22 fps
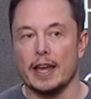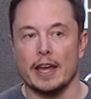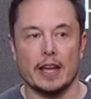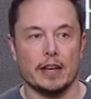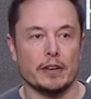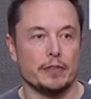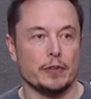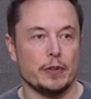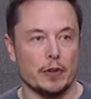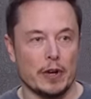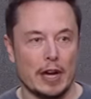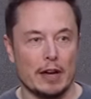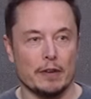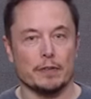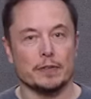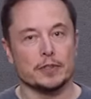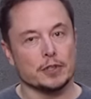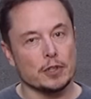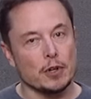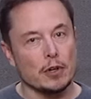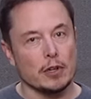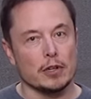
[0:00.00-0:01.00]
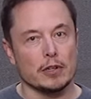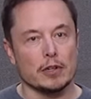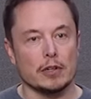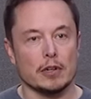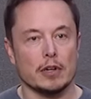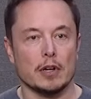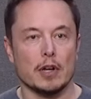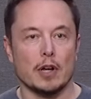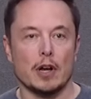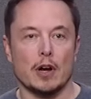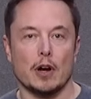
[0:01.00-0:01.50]
And if you have solar
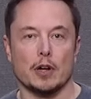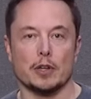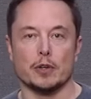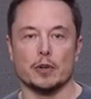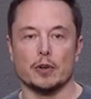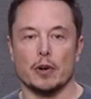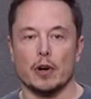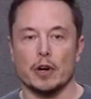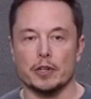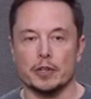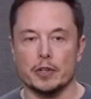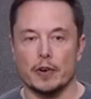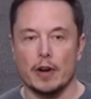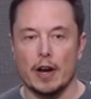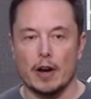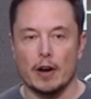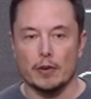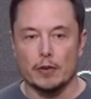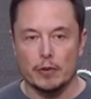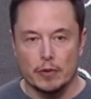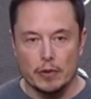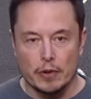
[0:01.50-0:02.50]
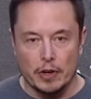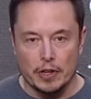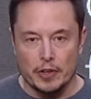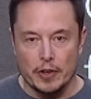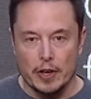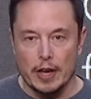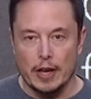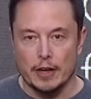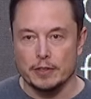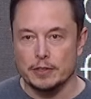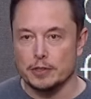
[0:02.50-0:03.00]
on your, on your, on your
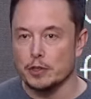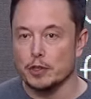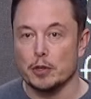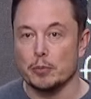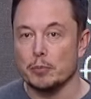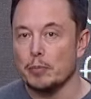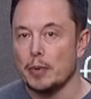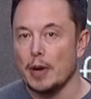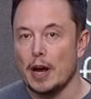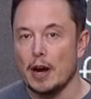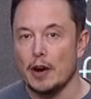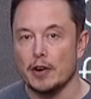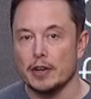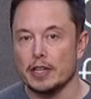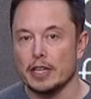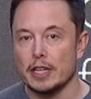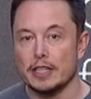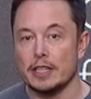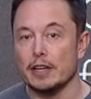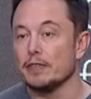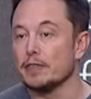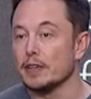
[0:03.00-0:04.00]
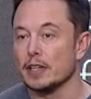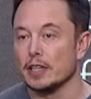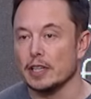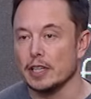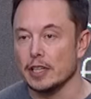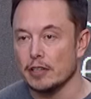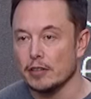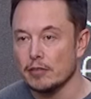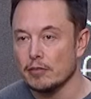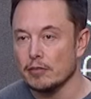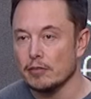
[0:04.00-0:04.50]
house, you can power it indefinitely.